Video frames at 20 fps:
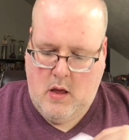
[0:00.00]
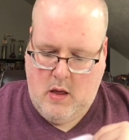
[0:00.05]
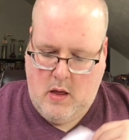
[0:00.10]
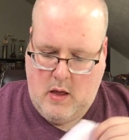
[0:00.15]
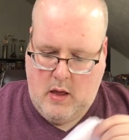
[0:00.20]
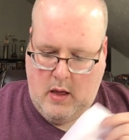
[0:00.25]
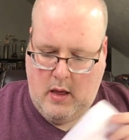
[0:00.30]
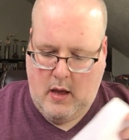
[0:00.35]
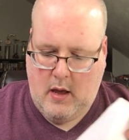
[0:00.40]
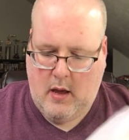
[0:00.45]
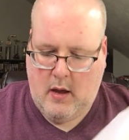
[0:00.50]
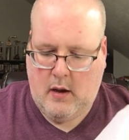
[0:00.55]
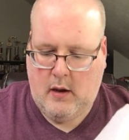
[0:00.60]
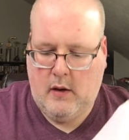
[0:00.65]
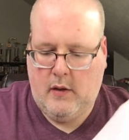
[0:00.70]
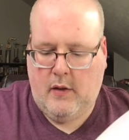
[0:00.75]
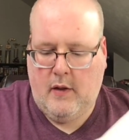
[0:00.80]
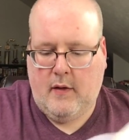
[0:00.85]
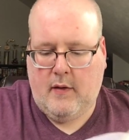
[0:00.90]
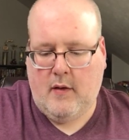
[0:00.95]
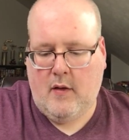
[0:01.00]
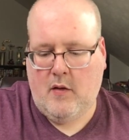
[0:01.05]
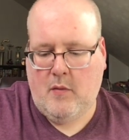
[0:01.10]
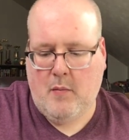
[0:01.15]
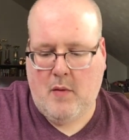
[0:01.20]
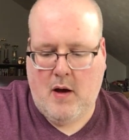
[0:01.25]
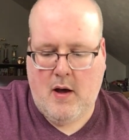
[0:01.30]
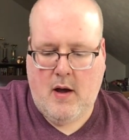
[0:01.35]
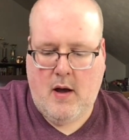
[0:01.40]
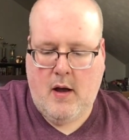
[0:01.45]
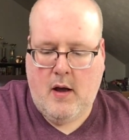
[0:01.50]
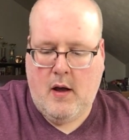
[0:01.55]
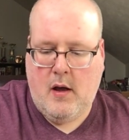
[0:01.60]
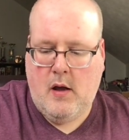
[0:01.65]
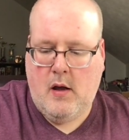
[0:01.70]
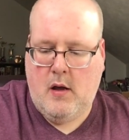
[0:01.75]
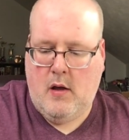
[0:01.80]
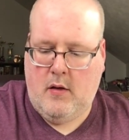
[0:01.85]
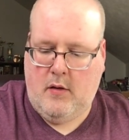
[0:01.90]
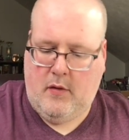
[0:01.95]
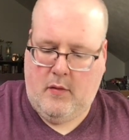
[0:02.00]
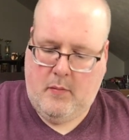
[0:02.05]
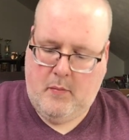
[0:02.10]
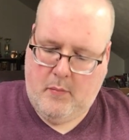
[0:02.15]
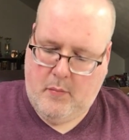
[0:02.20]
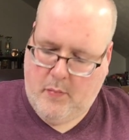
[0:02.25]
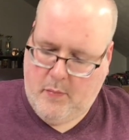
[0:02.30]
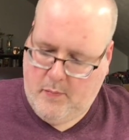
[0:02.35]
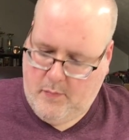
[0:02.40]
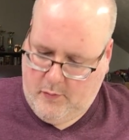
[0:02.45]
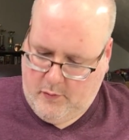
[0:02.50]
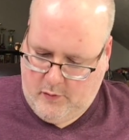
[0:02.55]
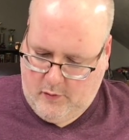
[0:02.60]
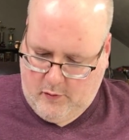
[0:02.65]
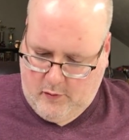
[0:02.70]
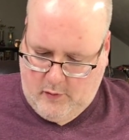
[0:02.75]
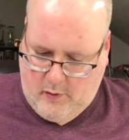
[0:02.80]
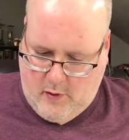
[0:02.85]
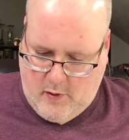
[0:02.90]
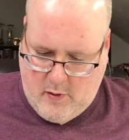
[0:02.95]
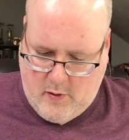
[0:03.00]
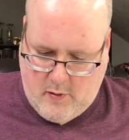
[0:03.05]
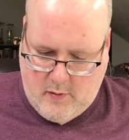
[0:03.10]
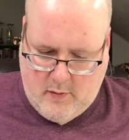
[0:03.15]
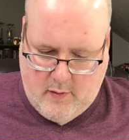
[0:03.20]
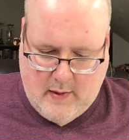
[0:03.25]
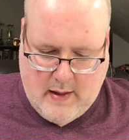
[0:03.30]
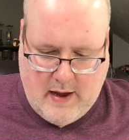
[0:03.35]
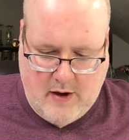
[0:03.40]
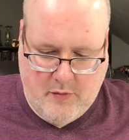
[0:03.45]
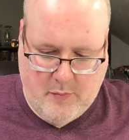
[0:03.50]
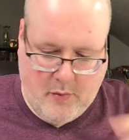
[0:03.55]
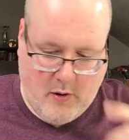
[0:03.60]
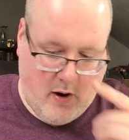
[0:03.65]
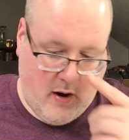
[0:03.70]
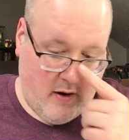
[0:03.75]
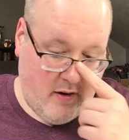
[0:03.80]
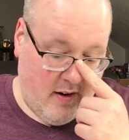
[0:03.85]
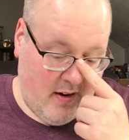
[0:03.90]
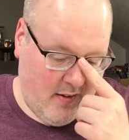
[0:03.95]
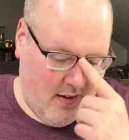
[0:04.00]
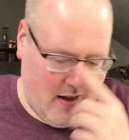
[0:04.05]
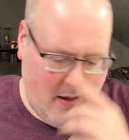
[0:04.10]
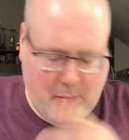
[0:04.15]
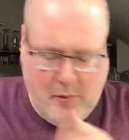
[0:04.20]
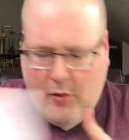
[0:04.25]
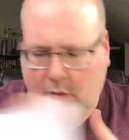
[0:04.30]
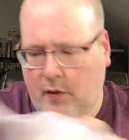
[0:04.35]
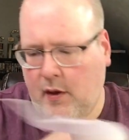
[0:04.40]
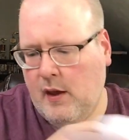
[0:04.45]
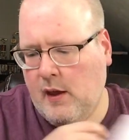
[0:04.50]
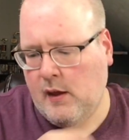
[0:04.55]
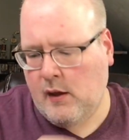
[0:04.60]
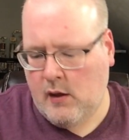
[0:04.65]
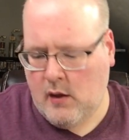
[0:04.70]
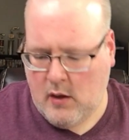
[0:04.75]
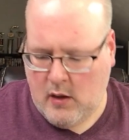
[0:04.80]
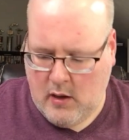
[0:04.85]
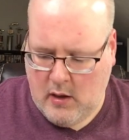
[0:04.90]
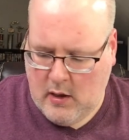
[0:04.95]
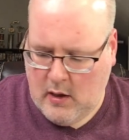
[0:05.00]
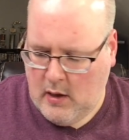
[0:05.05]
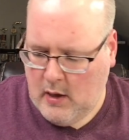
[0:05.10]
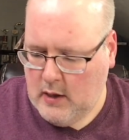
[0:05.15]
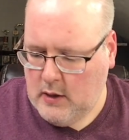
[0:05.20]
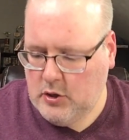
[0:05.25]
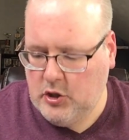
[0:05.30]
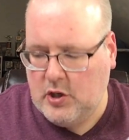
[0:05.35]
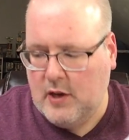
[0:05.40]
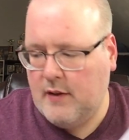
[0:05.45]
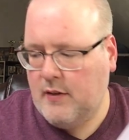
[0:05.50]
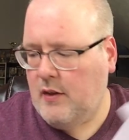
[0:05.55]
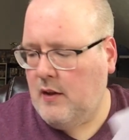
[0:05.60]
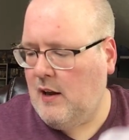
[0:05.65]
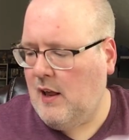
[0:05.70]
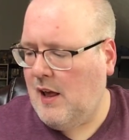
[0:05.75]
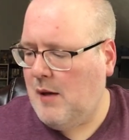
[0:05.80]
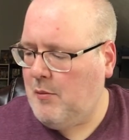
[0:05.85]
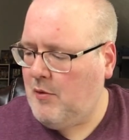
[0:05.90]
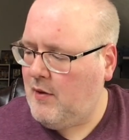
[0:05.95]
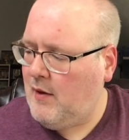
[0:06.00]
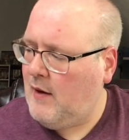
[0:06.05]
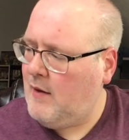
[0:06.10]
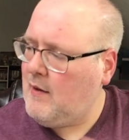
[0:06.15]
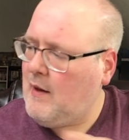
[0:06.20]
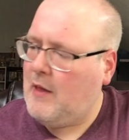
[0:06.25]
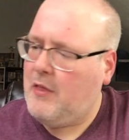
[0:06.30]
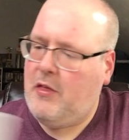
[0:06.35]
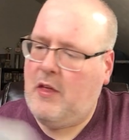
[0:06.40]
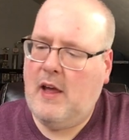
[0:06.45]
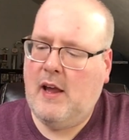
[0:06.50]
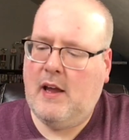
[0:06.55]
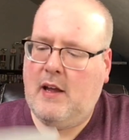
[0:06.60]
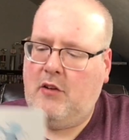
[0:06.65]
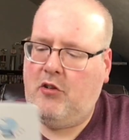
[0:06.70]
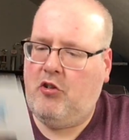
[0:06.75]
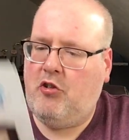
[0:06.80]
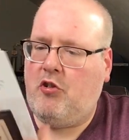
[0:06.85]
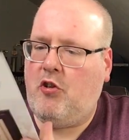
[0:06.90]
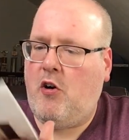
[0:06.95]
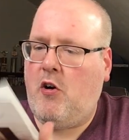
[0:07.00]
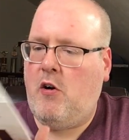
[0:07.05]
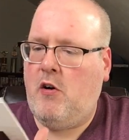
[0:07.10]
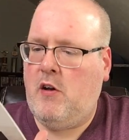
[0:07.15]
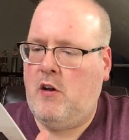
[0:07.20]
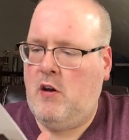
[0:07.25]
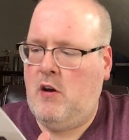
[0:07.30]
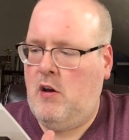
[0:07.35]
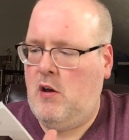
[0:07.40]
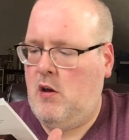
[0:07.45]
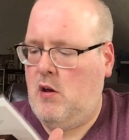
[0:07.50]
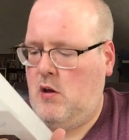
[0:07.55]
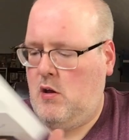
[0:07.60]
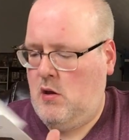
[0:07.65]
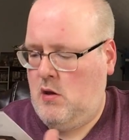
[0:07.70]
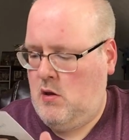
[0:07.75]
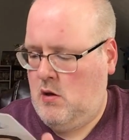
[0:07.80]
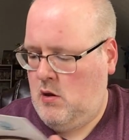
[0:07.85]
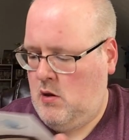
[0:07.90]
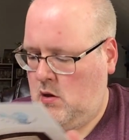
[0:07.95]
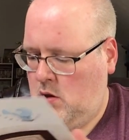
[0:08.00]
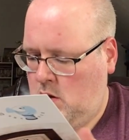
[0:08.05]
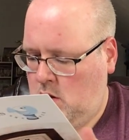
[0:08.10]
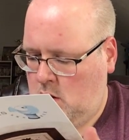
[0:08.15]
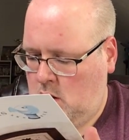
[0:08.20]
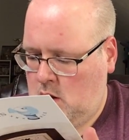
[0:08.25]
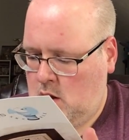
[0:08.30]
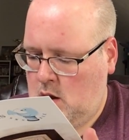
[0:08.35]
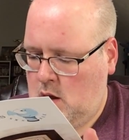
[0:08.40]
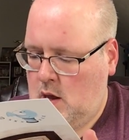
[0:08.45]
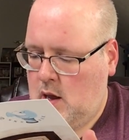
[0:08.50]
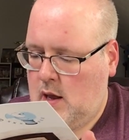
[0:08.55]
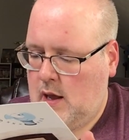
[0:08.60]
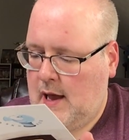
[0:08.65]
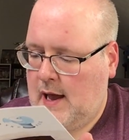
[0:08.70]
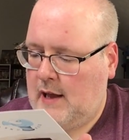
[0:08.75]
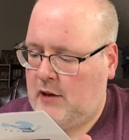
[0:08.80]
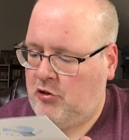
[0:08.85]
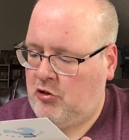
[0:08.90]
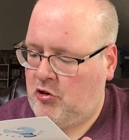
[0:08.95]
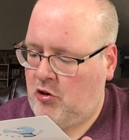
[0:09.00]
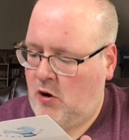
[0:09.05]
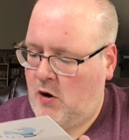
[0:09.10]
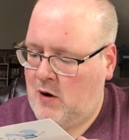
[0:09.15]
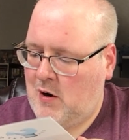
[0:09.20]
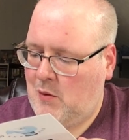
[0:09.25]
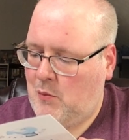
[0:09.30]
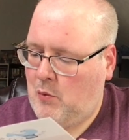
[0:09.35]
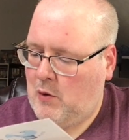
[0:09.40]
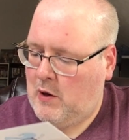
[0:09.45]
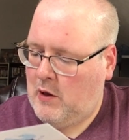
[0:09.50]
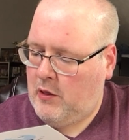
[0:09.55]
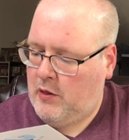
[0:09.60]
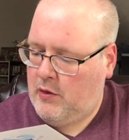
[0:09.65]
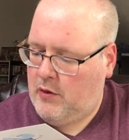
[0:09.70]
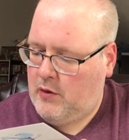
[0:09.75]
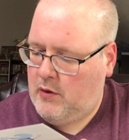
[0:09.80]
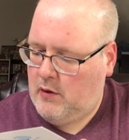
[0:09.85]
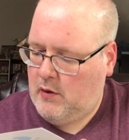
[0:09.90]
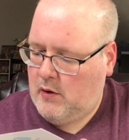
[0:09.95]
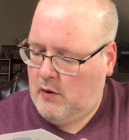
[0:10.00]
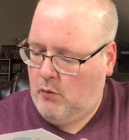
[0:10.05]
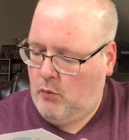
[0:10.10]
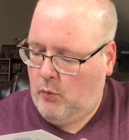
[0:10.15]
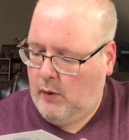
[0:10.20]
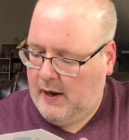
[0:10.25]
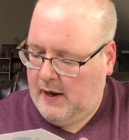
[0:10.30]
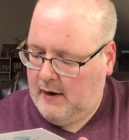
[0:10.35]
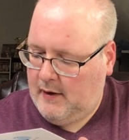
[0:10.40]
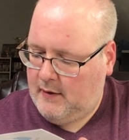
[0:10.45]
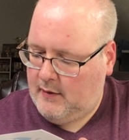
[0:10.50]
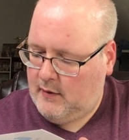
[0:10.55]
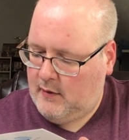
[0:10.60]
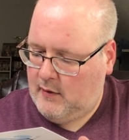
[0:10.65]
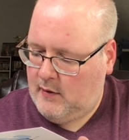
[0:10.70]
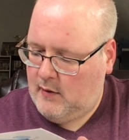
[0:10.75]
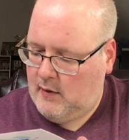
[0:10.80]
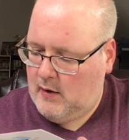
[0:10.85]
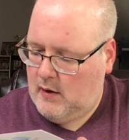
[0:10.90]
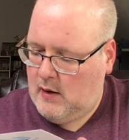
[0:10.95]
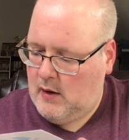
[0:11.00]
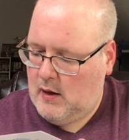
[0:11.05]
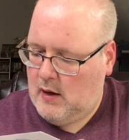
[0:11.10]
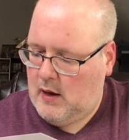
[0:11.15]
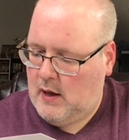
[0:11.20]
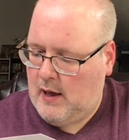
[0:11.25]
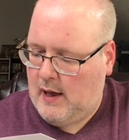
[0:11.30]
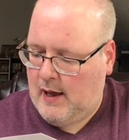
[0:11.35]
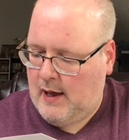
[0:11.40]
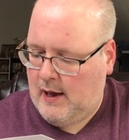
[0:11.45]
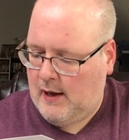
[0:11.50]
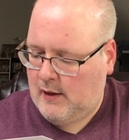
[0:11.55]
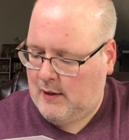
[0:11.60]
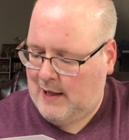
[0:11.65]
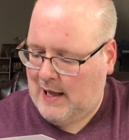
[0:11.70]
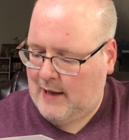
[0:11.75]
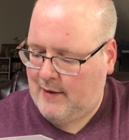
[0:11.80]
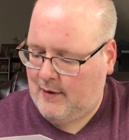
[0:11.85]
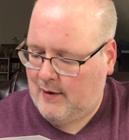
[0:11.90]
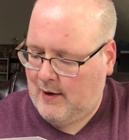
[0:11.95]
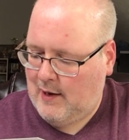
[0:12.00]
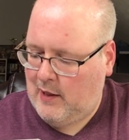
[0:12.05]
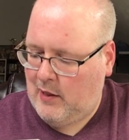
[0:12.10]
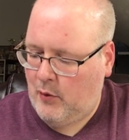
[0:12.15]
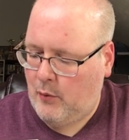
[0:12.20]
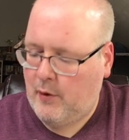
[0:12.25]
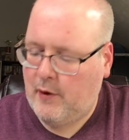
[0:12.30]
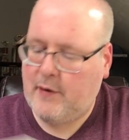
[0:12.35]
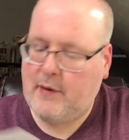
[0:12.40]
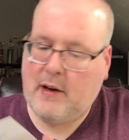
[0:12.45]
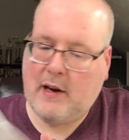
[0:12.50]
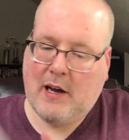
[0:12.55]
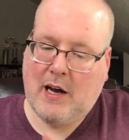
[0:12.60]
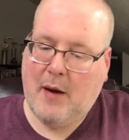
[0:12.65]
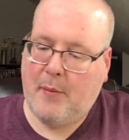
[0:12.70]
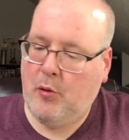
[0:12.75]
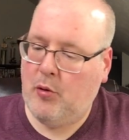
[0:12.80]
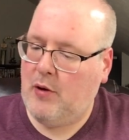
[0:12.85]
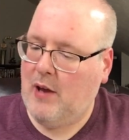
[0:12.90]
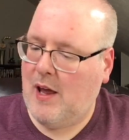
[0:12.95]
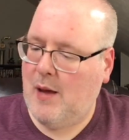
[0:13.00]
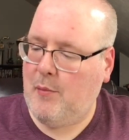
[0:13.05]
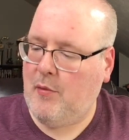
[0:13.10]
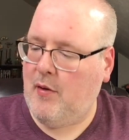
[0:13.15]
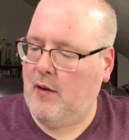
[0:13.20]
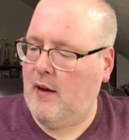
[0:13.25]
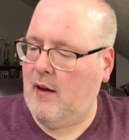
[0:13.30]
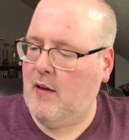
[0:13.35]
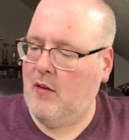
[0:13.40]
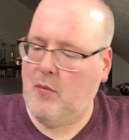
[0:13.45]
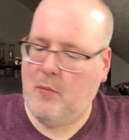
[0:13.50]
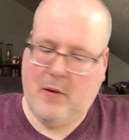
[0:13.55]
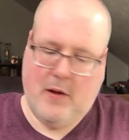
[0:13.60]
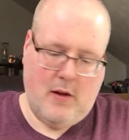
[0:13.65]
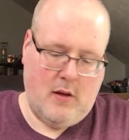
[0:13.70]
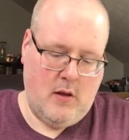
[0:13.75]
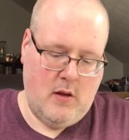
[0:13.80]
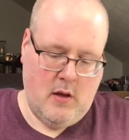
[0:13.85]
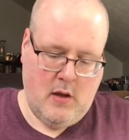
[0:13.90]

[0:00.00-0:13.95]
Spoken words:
And this is my start/progress. I'm using just the DMCs. I think it's charted. Yeah, it's charted with Weeks and Classic Colorworks and a couple DMCs, but